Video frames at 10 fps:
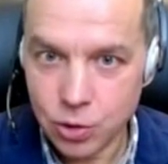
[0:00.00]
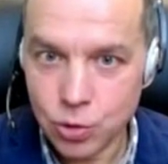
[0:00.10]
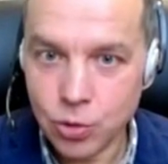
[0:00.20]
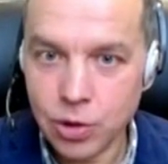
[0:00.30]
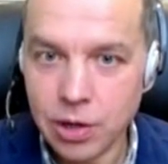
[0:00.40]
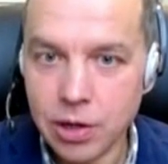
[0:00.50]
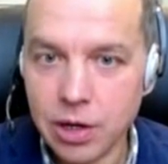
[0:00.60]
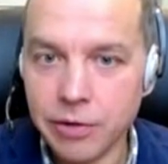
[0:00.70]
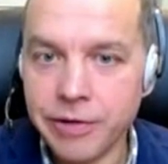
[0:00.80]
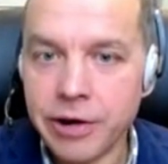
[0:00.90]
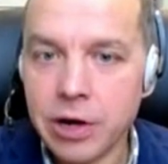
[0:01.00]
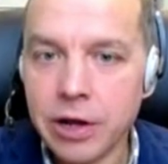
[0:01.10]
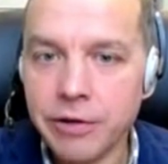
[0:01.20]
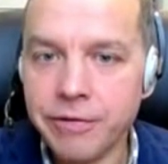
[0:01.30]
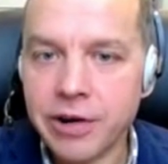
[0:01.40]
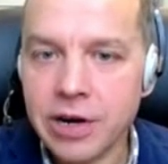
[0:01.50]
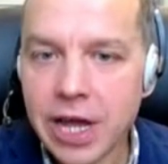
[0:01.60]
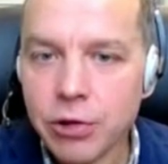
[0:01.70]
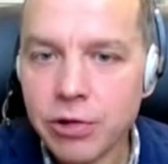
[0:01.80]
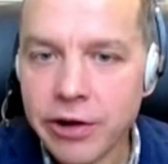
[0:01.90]
to ver-
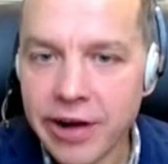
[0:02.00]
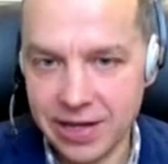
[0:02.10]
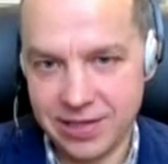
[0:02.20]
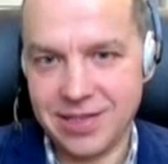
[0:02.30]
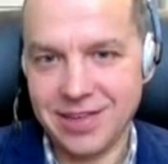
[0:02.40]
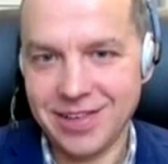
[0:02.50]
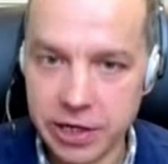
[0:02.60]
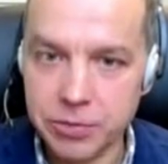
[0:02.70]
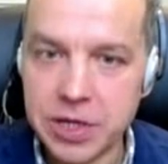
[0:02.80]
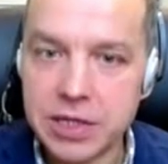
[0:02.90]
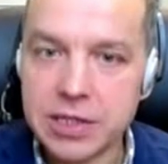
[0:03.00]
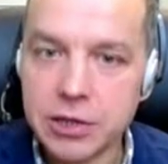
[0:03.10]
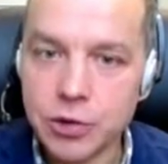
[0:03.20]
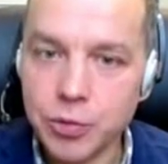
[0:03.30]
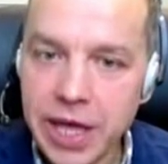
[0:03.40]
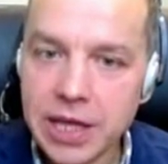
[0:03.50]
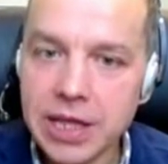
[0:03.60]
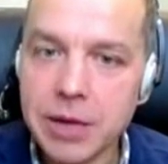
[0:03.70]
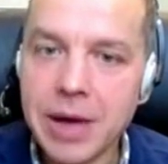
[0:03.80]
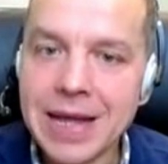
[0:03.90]
vernacularize it means to
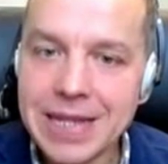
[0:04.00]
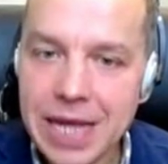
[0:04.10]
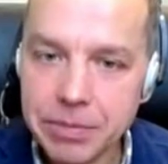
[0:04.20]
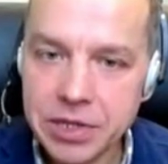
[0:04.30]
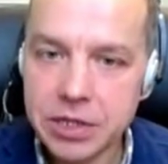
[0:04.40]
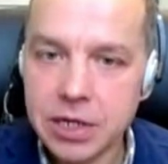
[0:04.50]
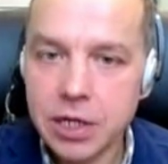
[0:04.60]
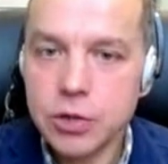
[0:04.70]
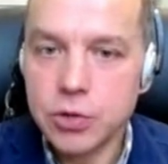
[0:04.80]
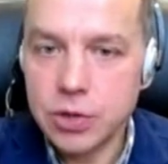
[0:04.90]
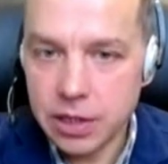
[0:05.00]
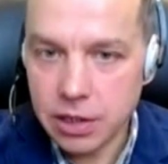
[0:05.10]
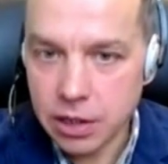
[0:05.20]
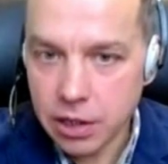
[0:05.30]
make them adapted to the